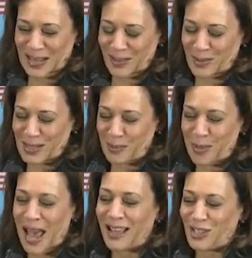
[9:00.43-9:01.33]
was
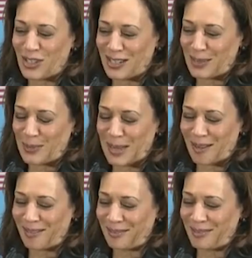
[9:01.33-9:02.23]
passionate
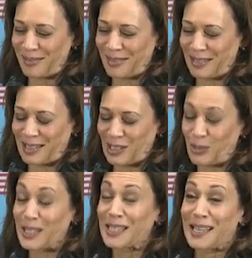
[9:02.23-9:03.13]
about, she
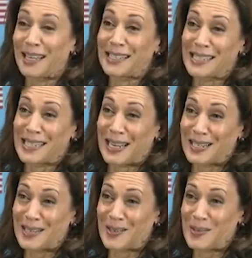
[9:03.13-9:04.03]
was a scientist
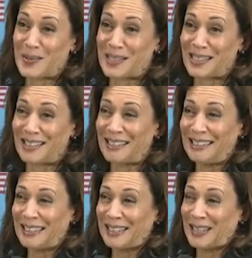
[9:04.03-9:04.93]
actually, she was a
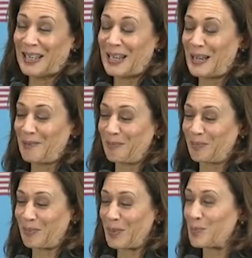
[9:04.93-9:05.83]

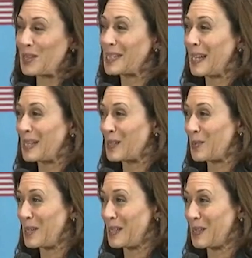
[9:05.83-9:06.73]
breast cancer
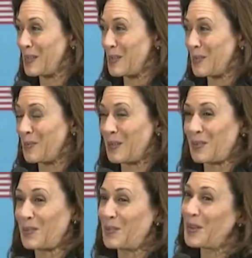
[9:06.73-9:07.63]
researcher, one of
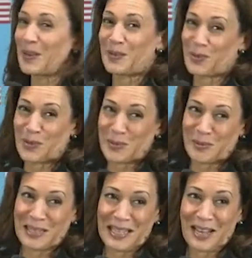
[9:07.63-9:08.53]
the very few
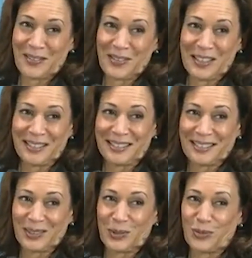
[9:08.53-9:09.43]
women in that field
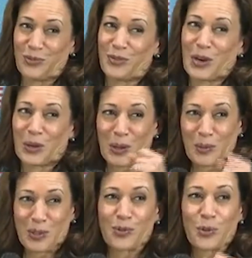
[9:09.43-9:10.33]
who fought
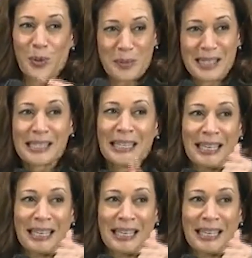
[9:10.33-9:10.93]
always for women's